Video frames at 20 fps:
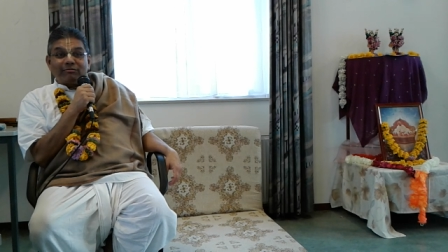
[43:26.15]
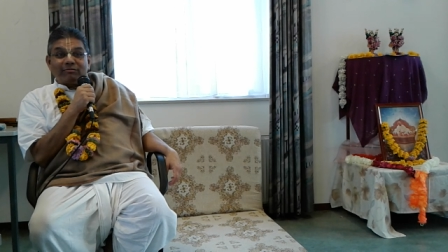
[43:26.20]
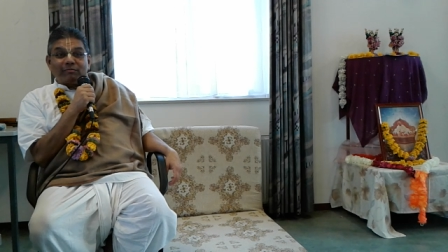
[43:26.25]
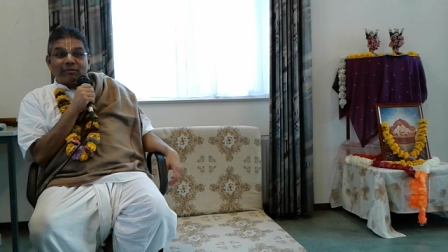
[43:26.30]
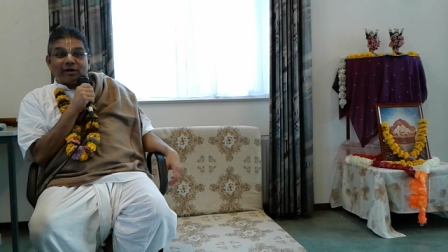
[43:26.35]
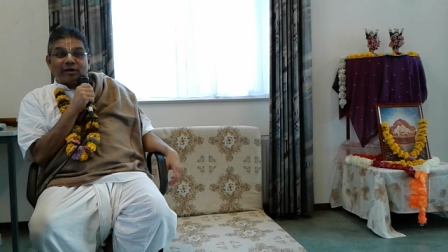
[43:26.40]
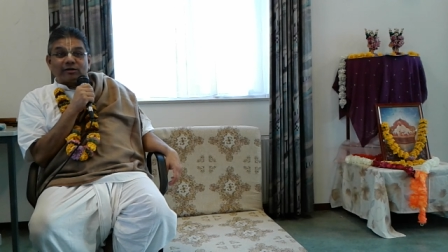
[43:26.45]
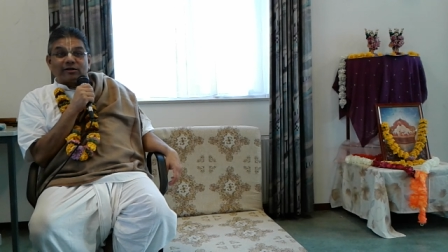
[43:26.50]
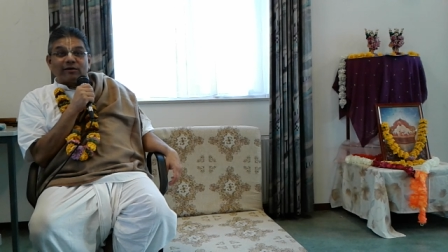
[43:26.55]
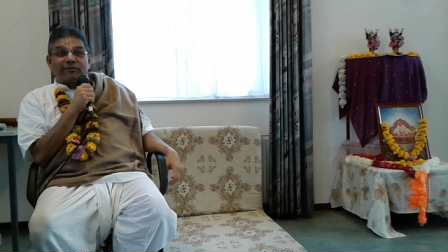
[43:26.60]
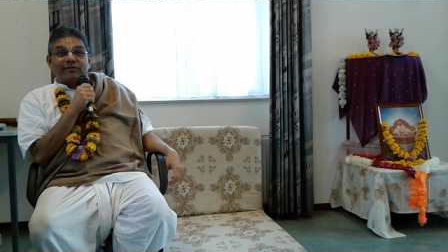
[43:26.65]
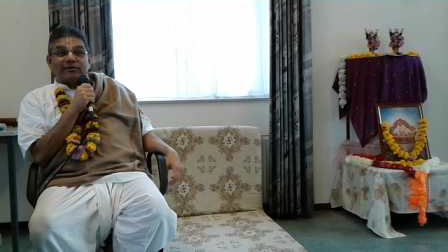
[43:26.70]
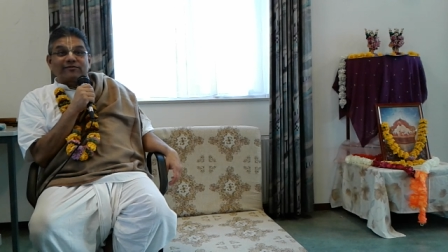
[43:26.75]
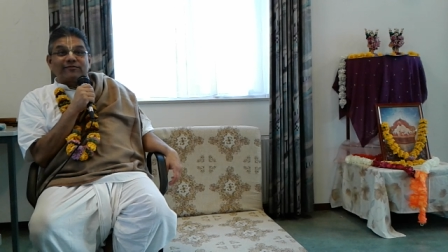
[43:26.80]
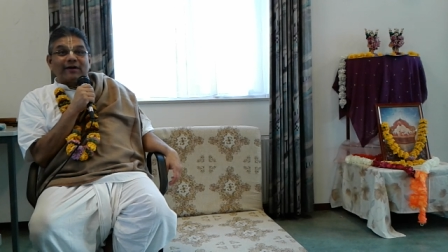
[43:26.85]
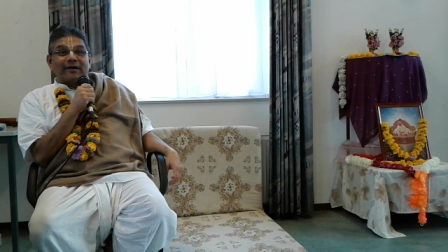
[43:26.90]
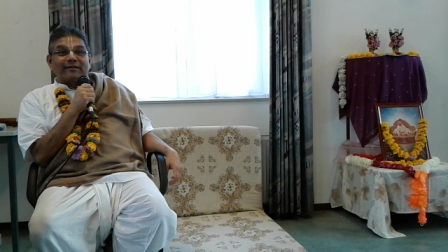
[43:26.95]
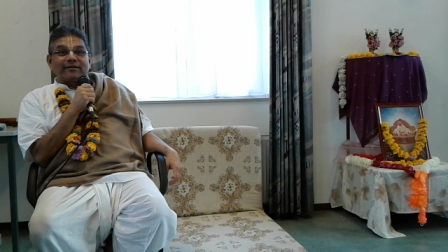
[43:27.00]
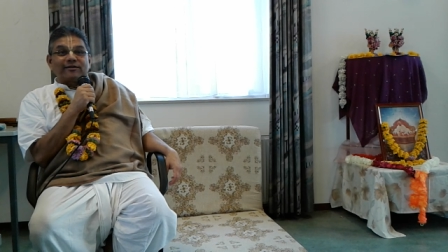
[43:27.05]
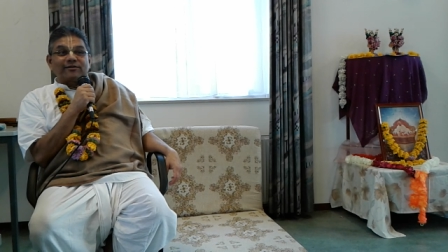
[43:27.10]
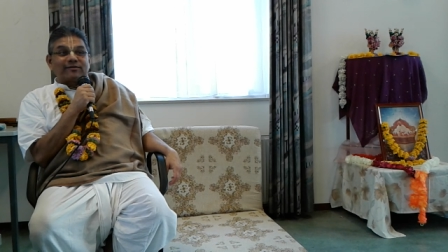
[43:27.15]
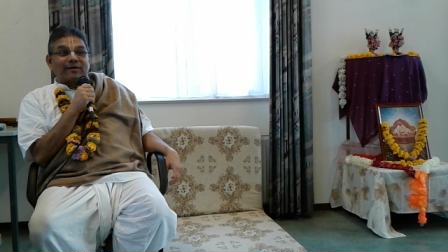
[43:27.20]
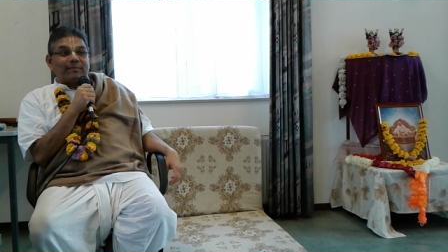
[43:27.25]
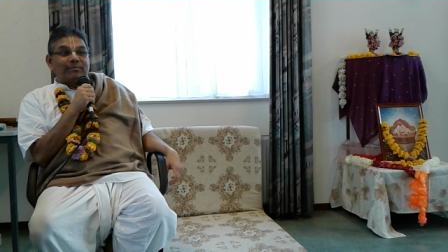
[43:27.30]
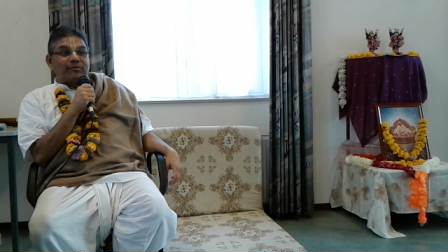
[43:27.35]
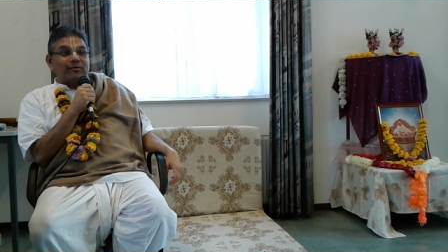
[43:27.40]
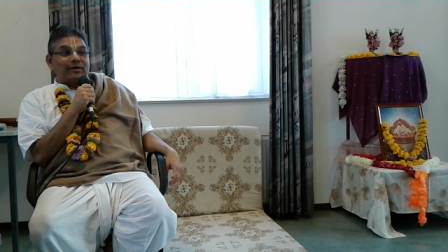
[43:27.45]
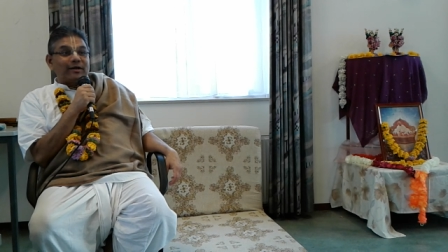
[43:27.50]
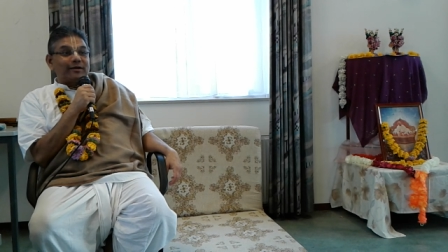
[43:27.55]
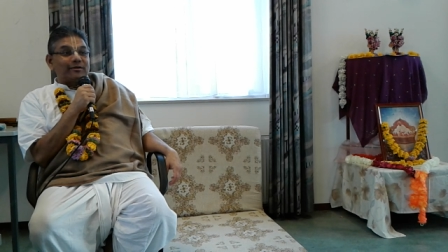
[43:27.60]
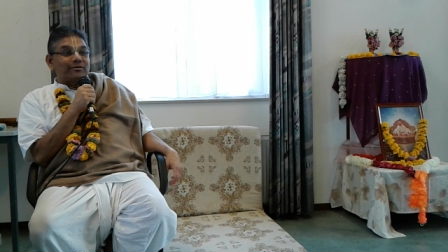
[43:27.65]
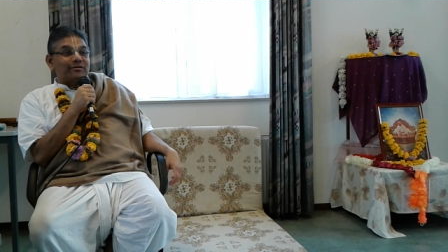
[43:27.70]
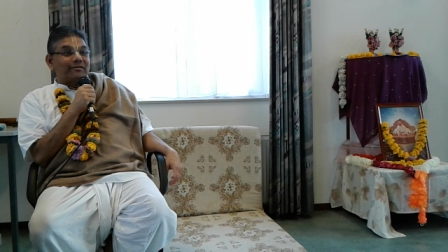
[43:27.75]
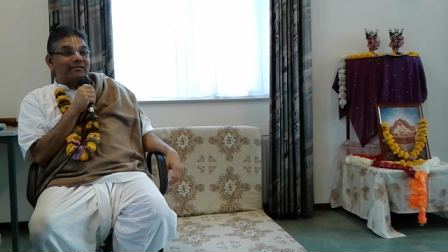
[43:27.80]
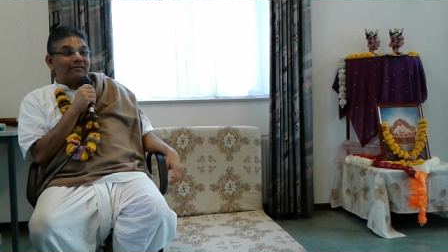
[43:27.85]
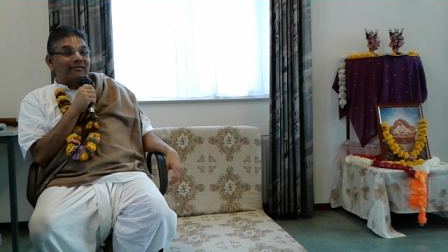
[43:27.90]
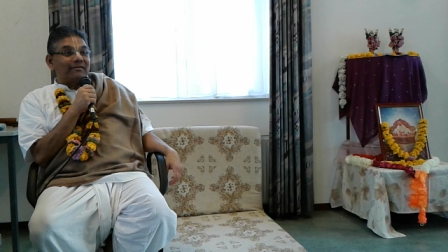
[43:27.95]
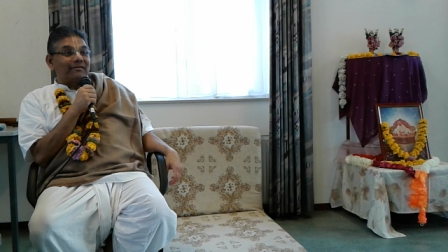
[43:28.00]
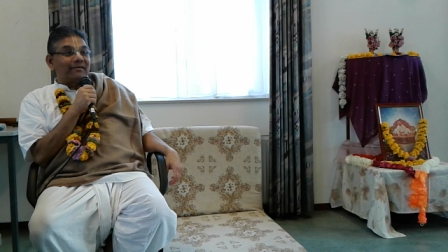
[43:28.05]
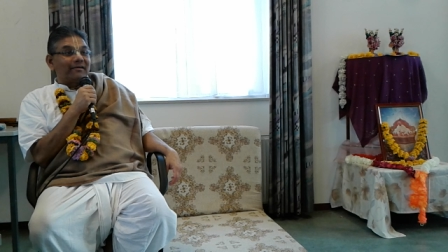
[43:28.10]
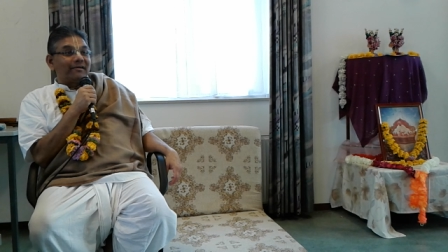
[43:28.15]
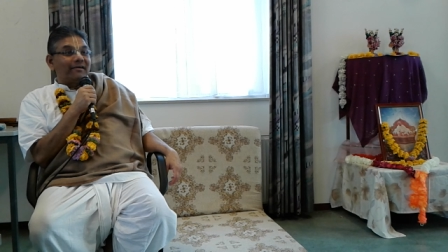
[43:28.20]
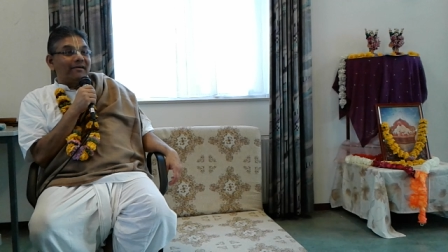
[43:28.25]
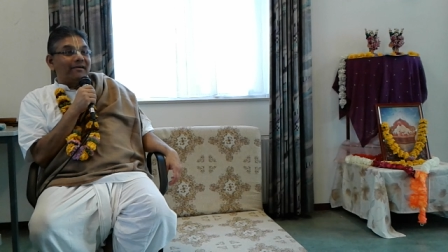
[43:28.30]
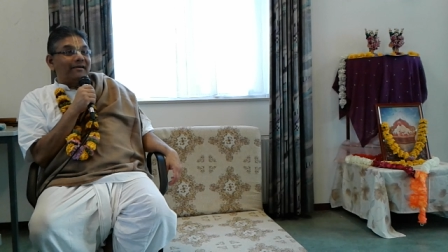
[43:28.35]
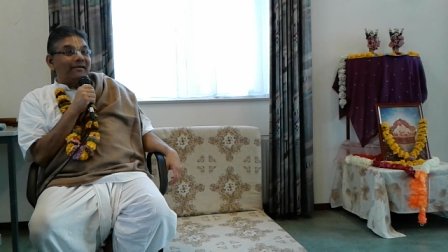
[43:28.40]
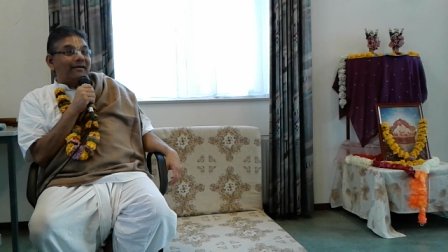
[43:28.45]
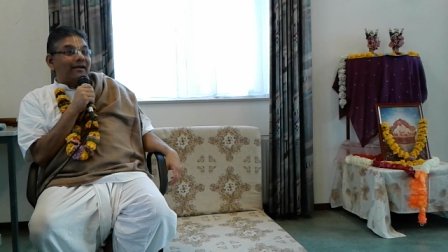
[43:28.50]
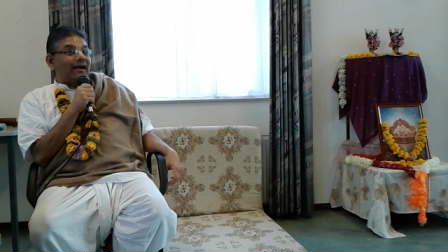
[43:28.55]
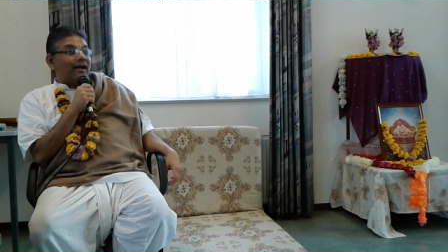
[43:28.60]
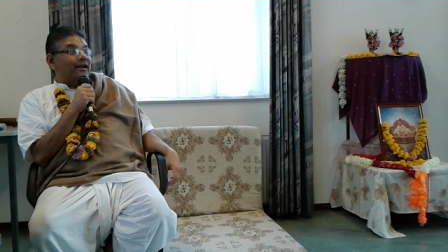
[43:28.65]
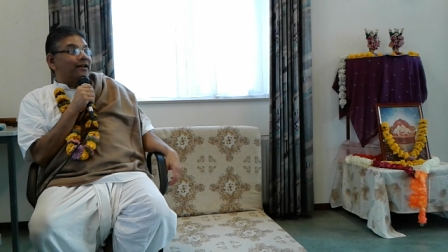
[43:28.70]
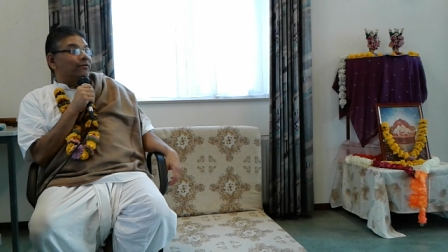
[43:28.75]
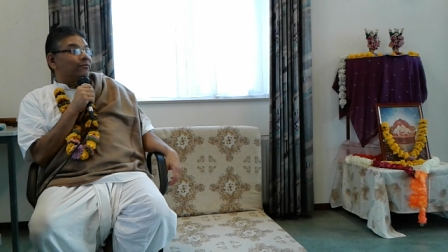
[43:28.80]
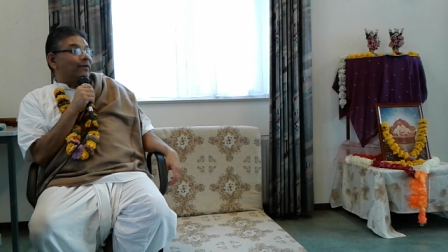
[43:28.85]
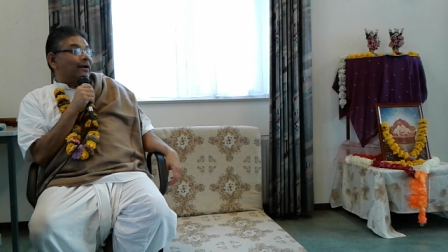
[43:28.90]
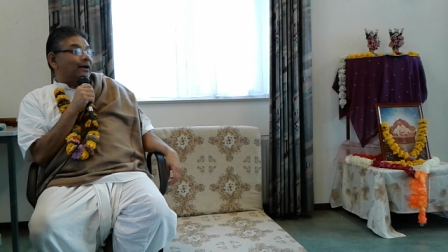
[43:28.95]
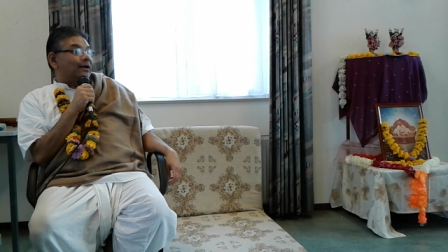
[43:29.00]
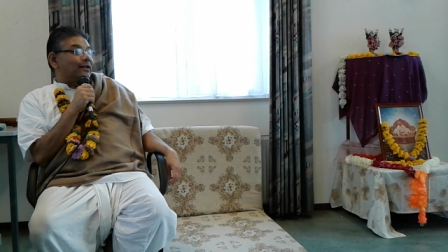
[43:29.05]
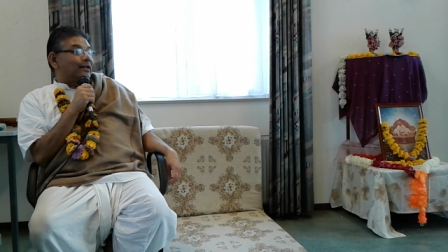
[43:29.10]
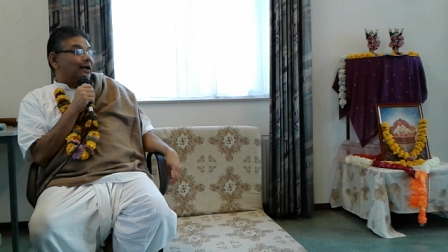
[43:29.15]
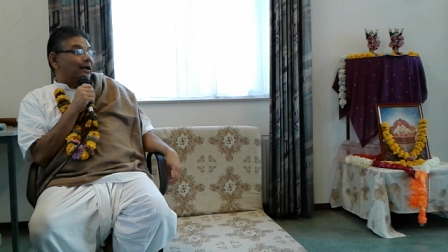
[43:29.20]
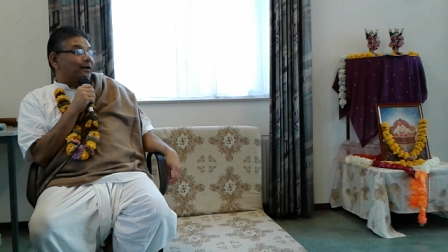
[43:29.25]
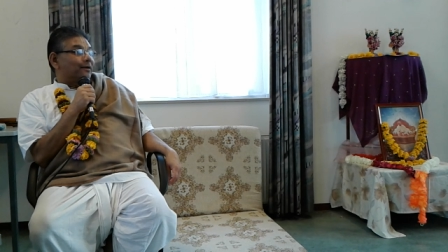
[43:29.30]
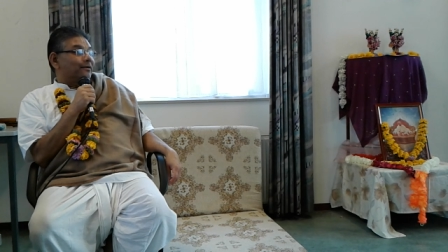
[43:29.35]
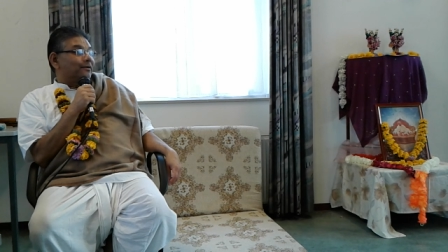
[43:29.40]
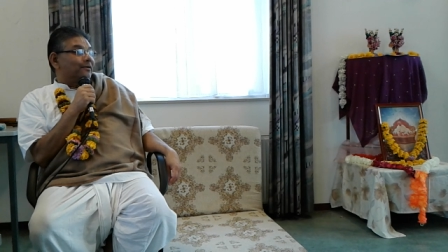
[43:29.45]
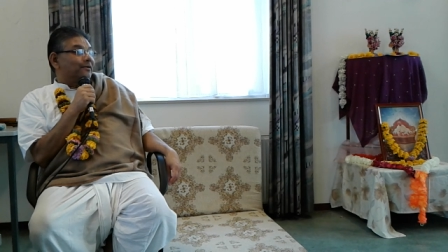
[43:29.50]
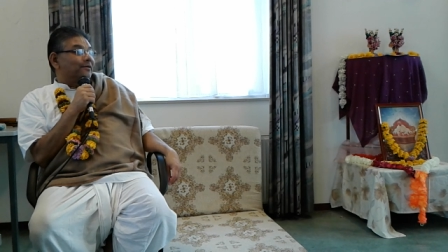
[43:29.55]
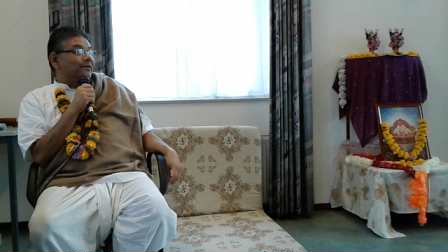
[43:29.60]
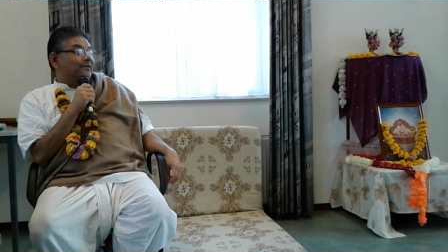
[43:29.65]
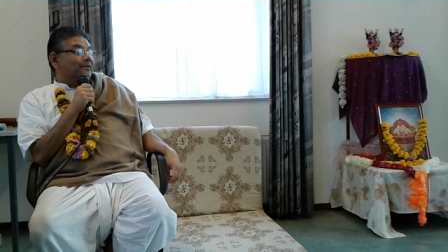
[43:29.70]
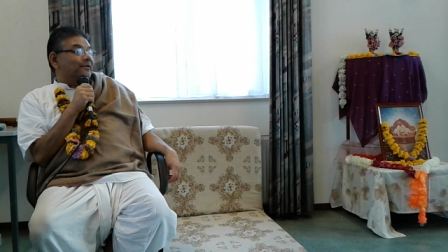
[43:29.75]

because of his father's reputation. And he went there.